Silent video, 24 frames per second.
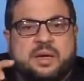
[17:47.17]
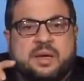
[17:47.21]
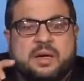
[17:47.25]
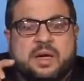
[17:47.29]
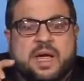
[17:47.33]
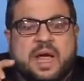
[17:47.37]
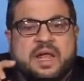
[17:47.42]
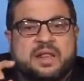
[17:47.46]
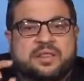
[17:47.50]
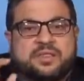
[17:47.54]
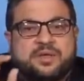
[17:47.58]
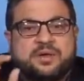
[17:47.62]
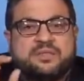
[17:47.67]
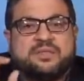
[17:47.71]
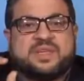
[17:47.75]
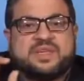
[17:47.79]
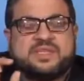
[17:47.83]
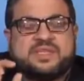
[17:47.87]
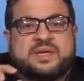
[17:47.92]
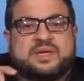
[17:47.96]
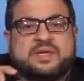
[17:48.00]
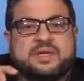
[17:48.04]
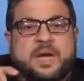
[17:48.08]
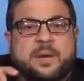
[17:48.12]
health of the
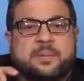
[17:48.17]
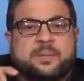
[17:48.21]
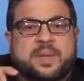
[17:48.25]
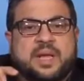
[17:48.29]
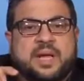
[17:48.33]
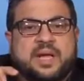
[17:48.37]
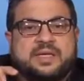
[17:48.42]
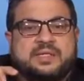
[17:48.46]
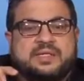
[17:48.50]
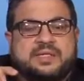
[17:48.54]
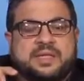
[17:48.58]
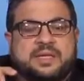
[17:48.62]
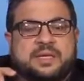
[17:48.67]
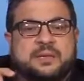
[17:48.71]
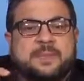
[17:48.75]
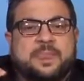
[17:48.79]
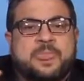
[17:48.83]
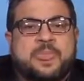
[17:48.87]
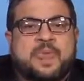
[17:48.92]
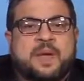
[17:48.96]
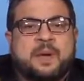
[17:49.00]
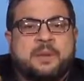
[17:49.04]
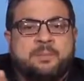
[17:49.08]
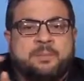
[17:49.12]
Syrian uprising,
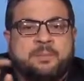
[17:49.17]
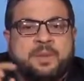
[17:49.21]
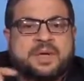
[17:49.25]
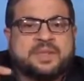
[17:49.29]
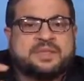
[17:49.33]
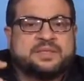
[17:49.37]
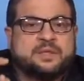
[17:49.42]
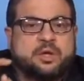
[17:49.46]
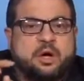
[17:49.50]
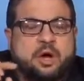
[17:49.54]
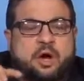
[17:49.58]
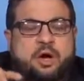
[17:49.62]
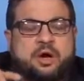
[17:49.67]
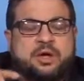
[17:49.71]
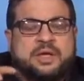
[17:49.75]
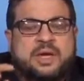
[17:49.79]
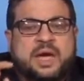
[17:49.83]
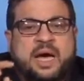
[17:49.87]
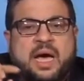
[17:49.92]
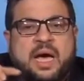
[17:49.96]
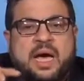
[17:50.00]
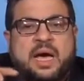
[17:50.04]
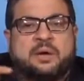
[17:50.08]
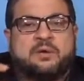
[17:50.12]
but on
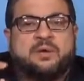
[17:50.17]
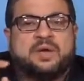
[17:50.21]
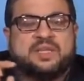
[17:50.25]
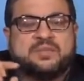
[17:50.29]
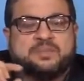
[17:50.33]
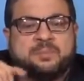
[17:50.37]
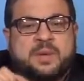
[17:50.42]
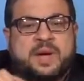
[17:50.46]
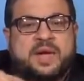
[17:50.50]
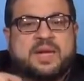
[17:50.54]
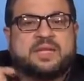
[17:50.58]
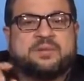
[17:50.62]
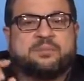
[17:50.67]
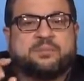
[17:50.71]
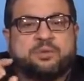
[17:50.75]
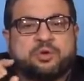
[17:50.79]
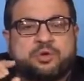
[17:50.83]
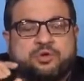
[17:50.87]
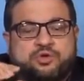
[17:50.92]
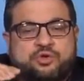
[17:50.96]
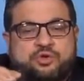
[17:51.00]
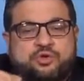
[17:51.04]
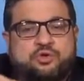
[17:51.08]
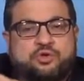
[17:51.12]
how it might
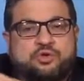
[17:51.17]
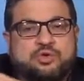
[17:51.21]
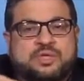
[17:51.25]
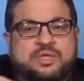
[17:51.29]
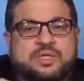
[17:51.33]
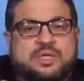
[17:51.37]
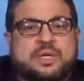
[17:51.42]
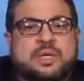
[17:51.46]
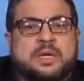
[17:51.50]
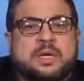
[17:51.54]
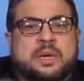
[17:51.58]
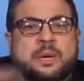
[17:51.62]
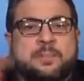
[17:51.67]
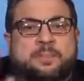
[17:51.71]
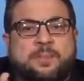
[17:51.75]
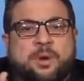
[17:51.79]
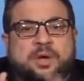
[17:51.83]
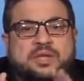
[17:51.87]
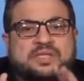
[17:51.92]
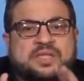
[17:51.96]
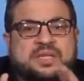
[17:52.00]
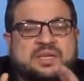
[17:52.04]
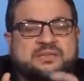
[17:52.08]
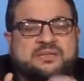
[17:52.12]
produce
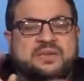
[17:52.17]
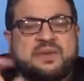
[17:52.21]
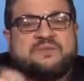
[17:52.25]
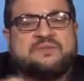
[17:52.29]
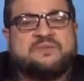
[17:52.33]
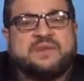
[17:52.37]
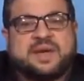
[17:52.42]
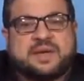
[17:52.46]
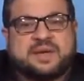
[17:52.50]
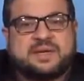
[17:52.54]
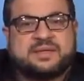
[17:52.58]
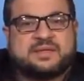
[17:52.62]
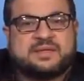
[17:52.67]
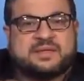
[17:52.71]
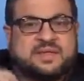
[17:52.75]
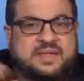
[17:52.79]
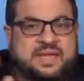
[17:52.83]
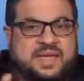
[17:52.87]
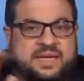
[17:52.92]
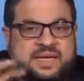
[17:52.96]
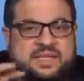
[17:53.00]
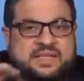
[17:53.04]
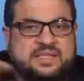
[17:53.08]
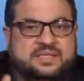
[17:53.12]
positive effects.
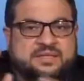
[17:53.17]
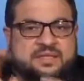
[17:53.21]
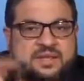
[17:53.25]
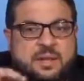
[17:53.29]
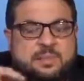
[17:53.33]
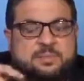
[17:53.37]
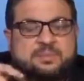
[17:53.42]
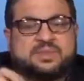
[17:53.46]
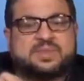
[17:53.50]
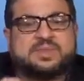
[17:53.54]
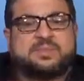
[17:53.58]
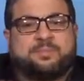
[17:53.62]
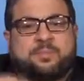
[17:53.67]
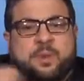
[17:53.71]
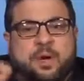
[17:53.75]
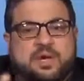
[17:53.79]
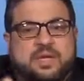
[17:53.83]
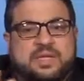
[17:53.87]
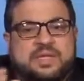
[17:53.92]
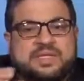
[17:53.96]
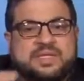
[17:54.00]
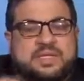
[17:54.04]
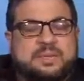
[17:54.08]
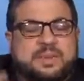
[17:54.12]
That is, Trump's
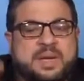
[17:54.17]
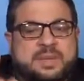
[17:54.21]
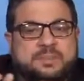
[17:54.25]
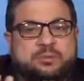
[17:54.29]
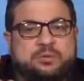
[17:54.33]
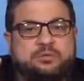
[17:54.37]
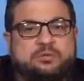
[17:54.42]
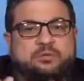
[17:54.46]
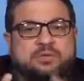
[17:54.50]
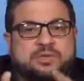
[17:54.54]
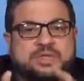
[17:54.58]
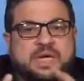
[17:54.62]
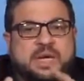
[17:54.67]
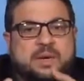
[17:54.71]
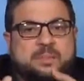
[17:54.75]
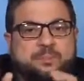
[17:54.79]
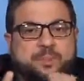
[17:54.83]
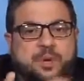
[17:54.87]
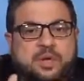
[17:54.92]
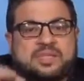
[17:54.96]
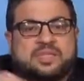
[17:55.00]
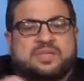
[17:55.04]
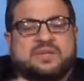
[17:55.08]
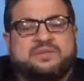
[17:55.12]
policy might produce a
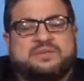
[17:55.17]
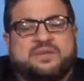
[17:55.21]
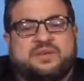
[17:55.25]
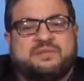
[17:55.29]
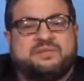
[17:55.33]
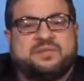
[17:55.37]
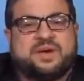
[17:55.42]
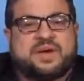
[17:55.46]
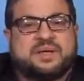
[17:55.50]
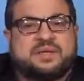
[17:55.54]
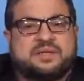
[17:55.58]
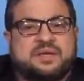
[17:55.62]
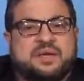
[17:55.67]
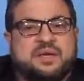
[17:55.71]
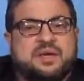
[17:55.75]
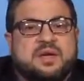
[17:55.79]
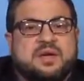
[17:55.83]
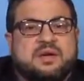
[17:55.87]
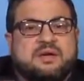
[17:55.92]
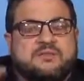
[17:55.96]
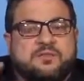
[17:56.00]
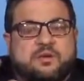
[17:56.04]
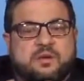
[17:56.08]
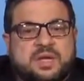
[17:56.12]
positive effect
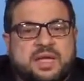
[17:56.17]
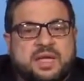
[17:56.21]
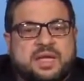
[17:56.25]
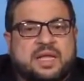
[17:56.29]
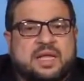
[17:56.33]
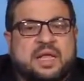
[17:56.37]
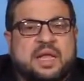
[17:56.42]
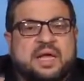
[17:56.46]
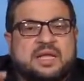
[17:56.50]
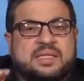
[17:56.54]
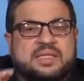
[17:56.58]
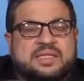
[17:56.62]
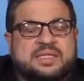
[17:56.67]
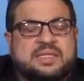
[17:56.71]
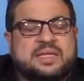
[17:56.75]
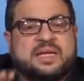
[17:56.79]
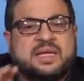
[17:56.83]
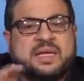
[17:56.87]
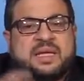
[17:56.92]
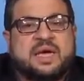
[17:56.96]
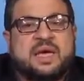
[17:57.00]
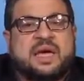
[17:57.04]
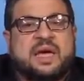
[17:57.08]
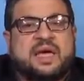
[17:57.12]
for Iran,
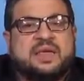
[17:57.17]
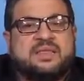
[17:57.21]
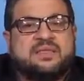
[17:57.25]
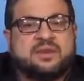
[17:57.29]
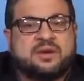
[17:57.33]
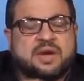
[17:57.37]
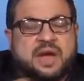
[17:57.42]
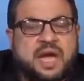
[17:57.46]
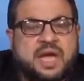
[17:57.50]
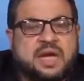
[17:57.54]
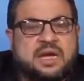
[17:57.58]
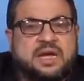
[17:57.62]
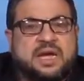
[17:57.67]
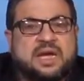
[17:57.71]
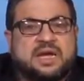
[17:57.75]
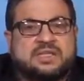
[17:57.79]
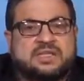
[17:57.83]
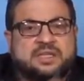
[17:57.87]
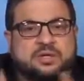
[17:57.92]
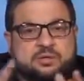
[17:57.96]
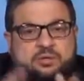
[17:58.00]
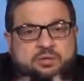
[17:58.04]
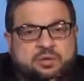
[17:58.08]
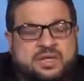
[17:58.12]
Syria, and their
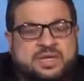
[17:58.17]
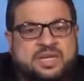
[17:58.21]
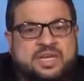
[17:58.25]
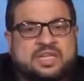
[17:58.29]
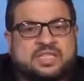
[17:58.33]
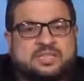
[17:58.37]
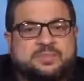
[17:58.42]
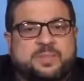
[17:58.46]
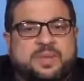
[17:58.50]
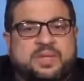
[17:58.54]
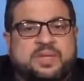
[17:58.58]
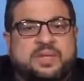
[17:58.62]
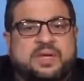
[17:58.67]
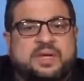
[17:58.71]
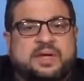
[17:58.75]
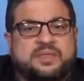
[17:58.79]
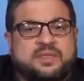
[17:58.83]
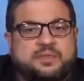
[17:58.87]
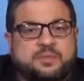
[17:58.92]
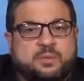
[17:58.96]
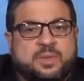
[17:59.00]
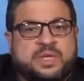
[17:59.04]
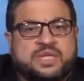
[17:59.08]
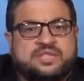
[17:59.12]
allies, including Hezbollah in
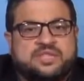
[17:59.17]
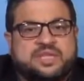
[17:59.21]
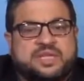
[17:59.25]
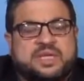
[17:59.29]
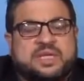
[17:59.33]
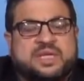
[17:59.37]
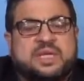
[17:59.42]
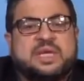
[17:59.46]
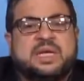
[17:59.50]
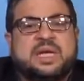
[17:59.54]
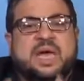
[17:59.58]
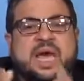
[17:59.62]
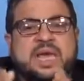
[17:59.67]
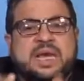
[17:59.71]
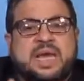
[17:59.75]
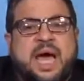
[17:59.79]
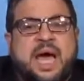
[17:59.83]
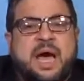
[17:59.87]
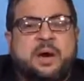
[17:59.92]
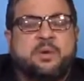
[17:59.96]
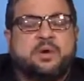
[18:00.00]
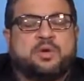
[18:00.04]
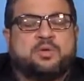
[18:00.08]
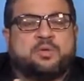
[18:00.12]
the region, and
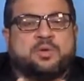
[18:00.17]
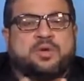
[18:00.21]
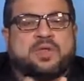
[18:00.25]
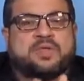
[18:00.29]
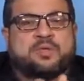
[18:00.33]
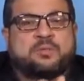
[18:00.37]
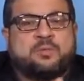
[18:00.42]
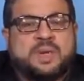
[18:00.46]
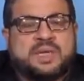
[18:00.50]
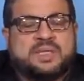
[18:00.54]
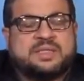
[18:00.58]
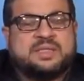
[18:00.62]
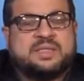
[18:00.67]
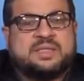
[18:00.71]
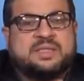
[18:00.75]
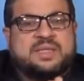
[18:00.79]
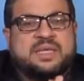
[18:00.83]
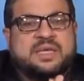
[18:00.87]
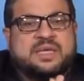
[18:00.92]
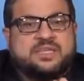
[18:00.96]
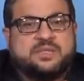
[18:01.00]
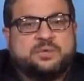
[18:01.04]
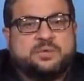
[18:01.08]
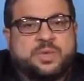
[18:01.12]
how it would threaten
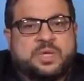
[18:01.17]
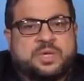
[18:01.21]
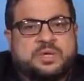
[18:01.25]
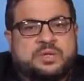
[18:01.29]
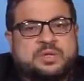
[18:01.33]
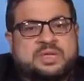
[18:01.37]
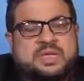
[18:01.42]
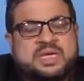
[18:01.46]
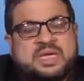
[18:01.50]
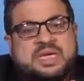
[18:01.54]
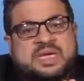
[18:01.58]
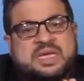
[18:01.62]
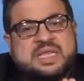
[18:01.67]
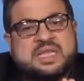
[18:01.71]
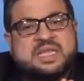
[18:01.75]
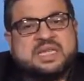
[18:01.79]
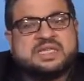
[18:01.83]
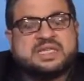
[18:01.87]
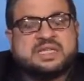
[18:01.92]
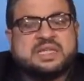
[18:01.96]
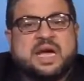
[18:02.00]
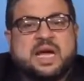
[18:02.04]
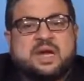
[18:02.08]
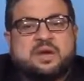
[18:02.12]
Israel.
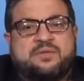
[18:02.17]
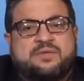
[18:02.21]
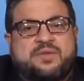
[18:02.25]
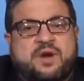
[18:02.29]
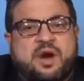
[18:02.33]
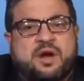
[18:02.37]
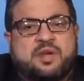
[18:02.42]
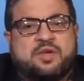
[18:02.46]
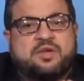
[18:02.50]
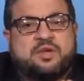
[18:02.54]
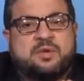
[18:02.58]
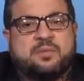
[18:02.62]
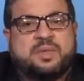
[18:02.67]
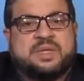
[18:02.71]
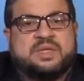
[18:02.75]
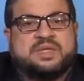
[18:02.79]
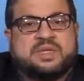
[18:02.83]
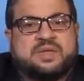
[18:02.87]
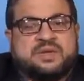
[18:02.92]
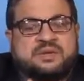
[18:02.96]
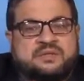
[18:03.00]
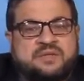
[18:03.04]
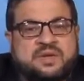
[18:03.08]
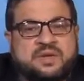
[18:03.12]
This line of argument
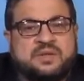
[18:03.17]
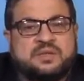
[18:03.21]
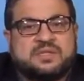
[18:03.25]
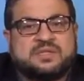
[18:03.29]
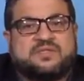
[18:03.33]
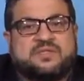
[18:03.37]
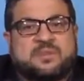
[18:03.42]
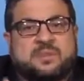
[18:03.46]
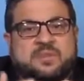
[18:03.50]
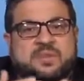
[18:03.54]
reveals